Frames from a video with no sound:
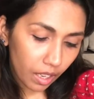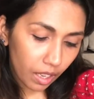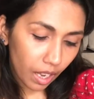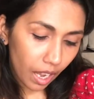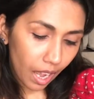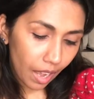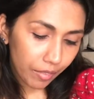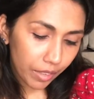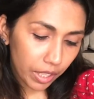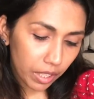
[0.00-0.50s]

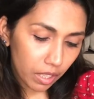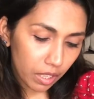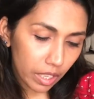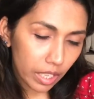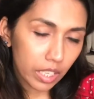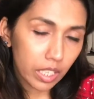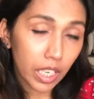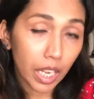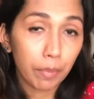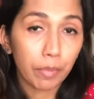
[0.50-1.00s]
having her
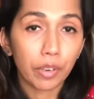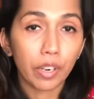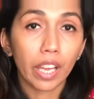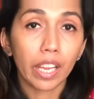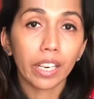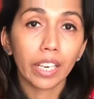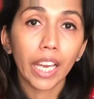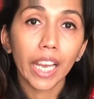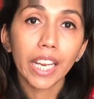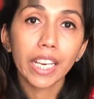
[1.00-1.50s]
in diaper
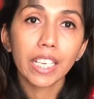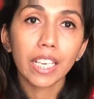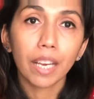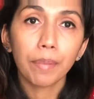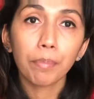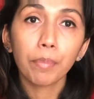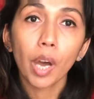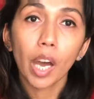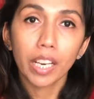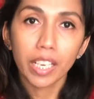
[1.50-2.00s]
at night
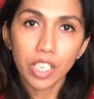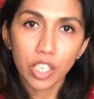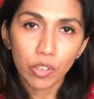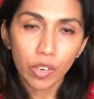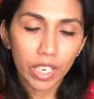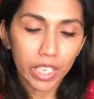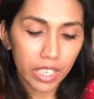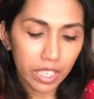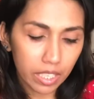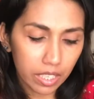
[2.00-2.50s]
and potty
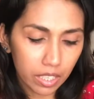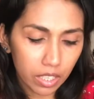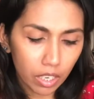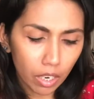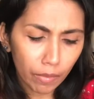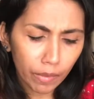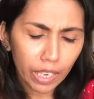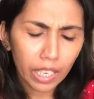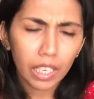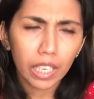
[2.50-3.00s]
training. She's
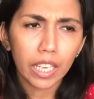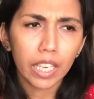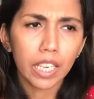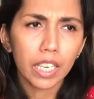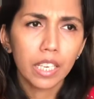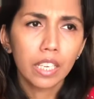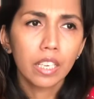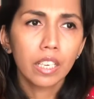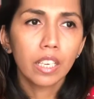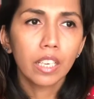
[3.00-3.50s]
currently,
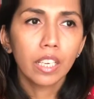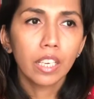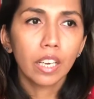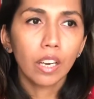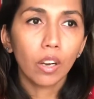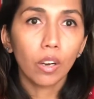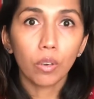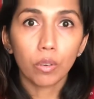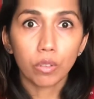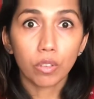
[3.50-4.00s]

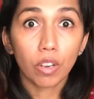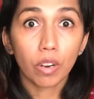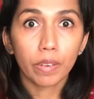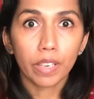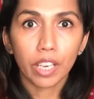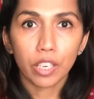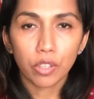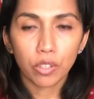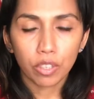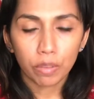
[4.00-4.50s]
oh
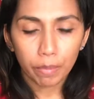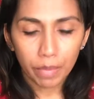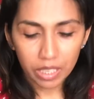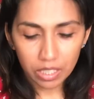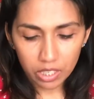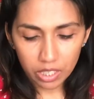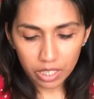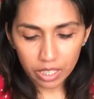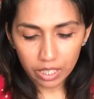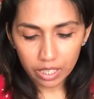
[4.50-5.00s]
sorry, I should have
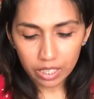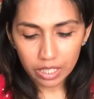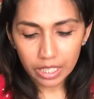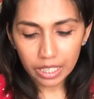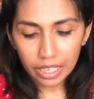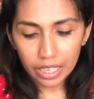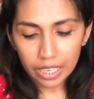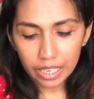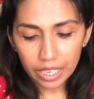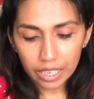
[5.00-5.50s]
mentioned it.
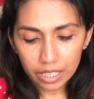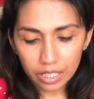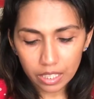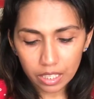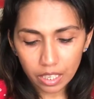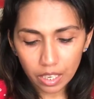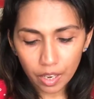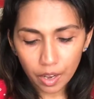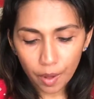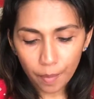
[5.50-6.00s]
She is
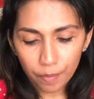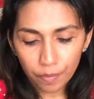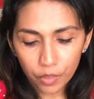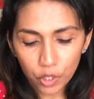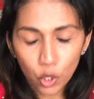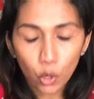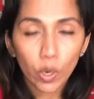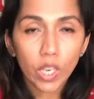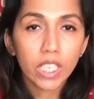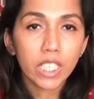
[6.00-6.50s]

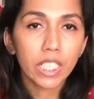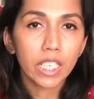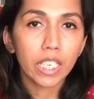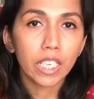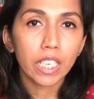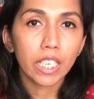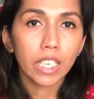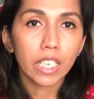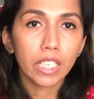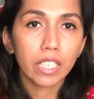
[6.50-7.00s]

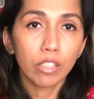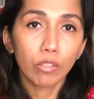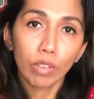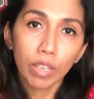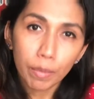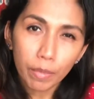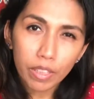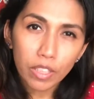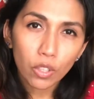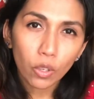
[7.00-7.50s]

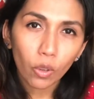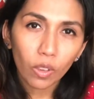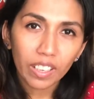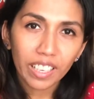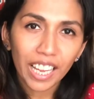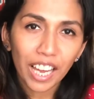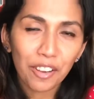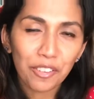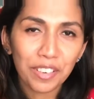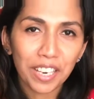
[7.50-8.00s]
23 months old
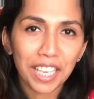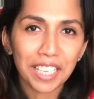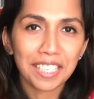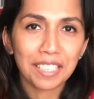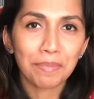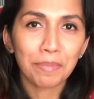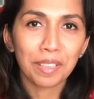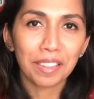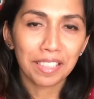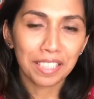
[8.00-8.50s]
now.
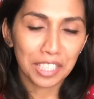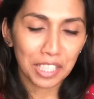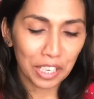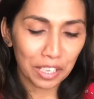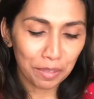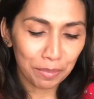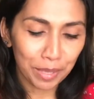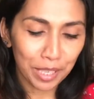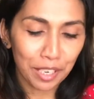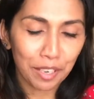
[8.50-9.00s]
Next month is
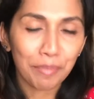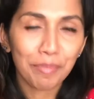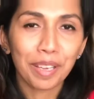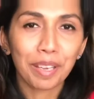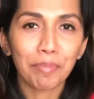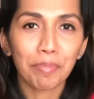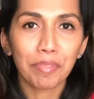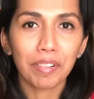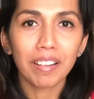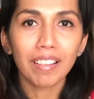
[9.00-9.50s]
gonna be her big
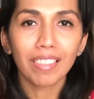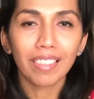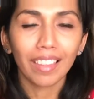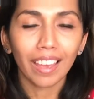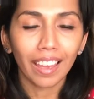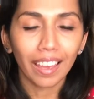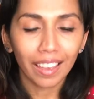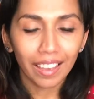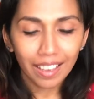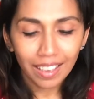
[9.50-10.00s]

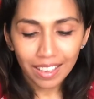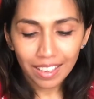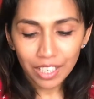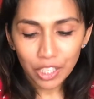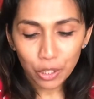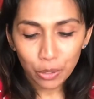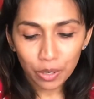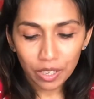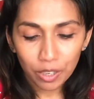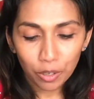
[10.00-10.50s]
birthday,
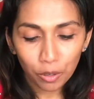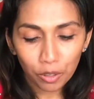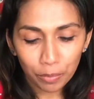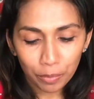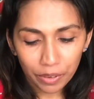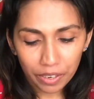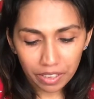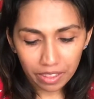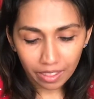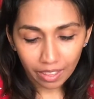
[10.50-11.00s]
2-year-old
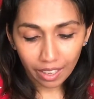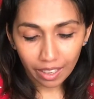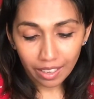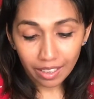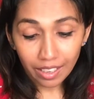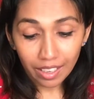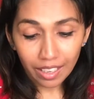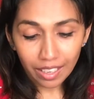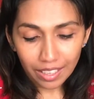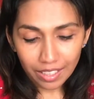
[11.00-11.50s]
birthday.
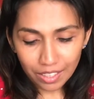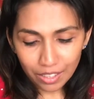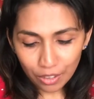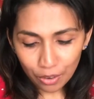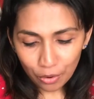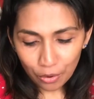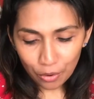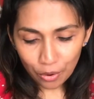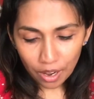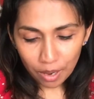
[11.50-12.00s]

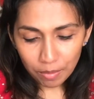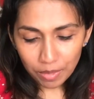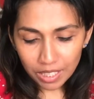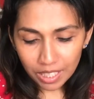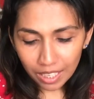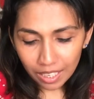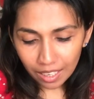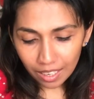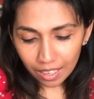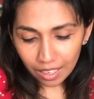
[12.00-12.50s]
So I'm
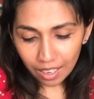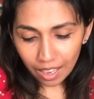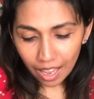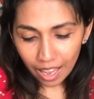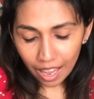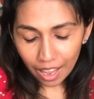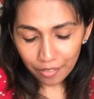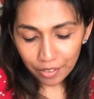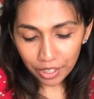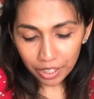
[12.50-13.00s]
still
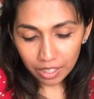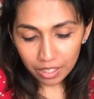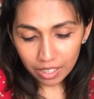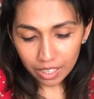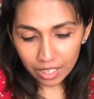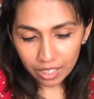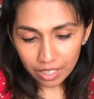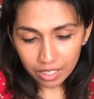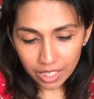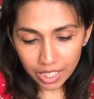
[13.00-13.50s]
having her
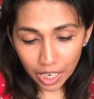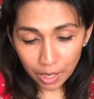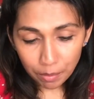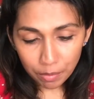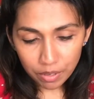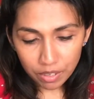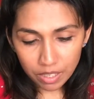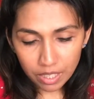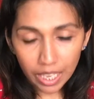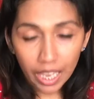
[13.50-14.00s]
in
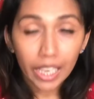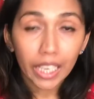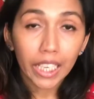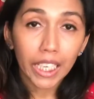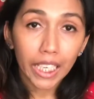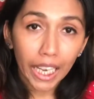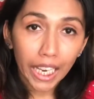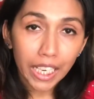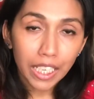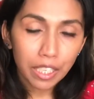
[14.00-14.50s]
diapers at
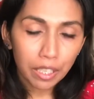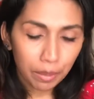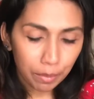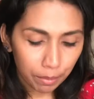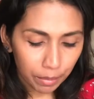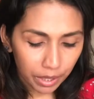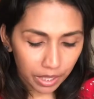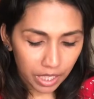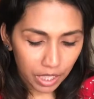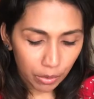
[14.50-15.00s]
night,
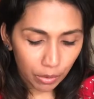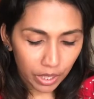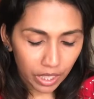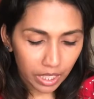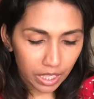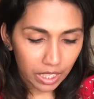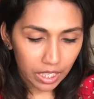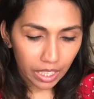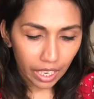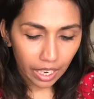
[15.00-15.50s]
but during
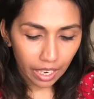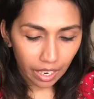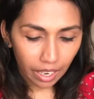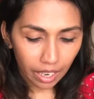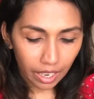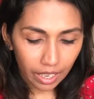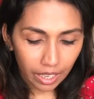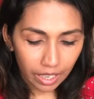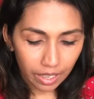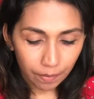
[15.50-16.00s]
the day
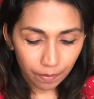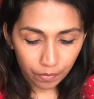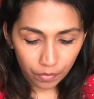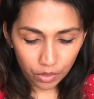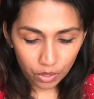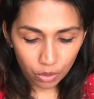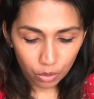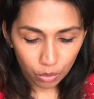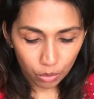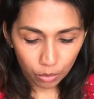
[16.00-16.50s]
I
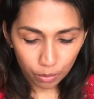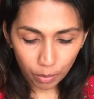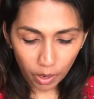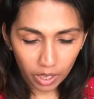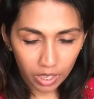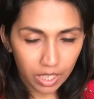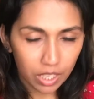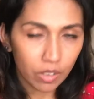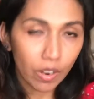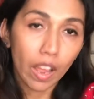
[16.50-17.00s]
do
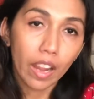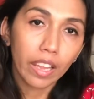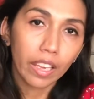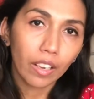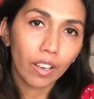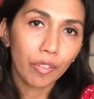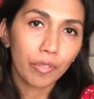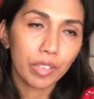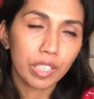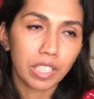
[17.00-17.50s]
potty
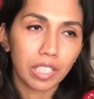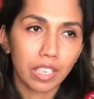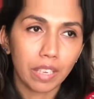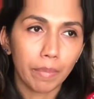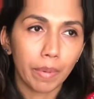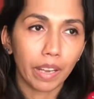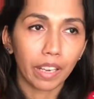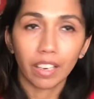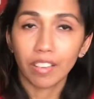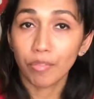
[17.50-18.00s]
training, obviously
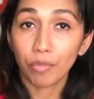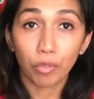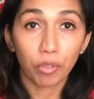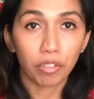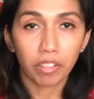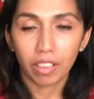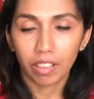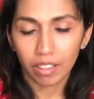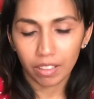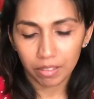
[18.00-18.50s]
back and
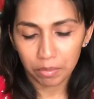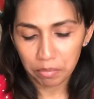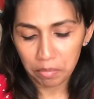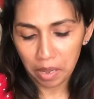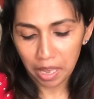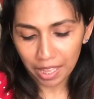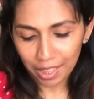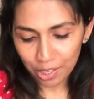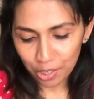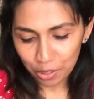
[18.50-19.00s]
forth in the
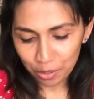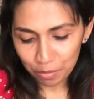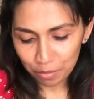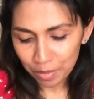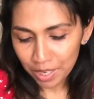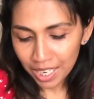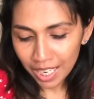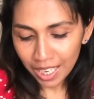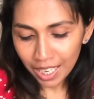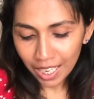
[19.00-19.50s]

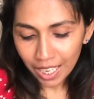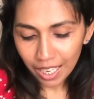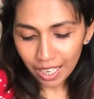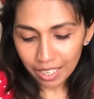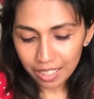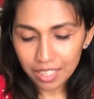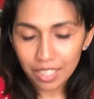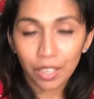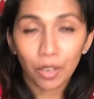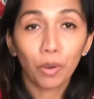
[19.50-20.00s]
bathroom.
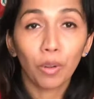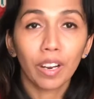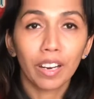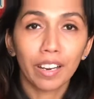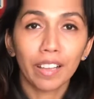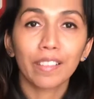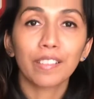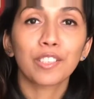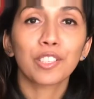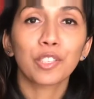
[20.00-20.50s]
It's a whole
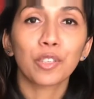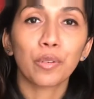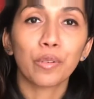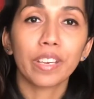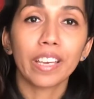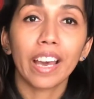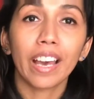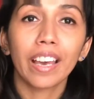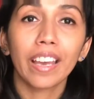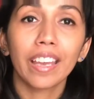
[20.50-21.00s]
another
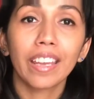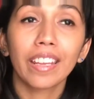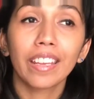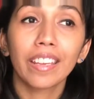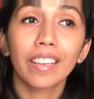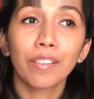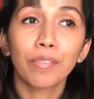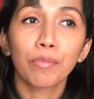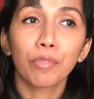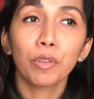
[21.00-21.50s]
story. I
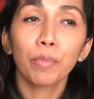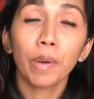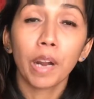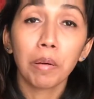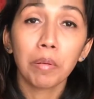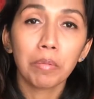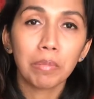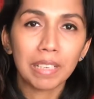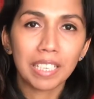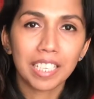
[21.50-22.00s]
will
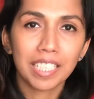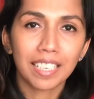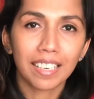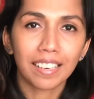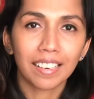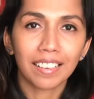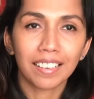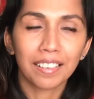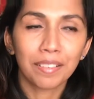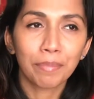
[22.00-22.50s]
probably
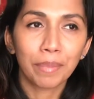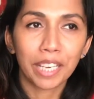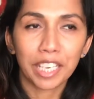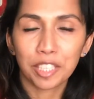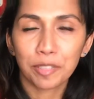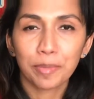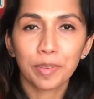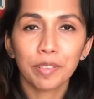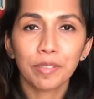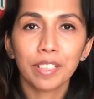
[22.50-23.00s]
share my
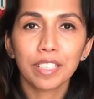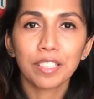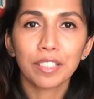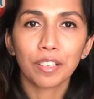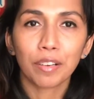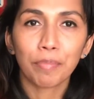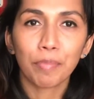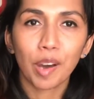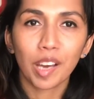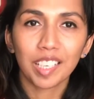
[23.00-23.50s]
experience
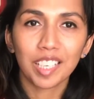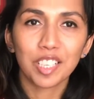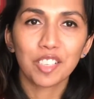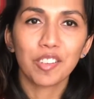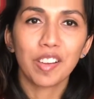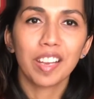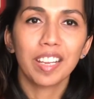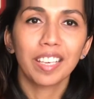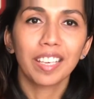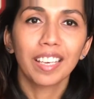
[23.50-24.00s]
of potty
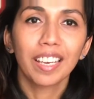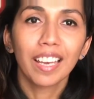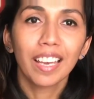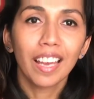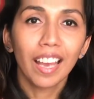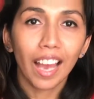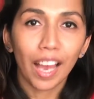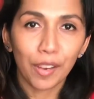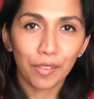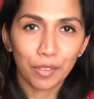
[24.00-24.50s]
training
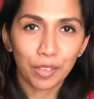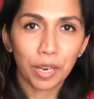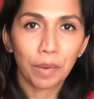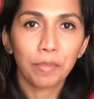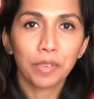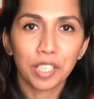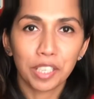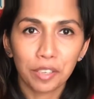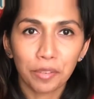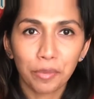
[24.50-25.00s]
after
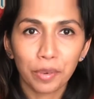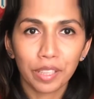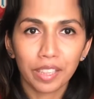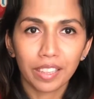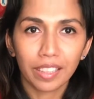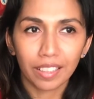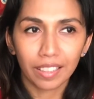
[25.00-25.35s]
I'm done with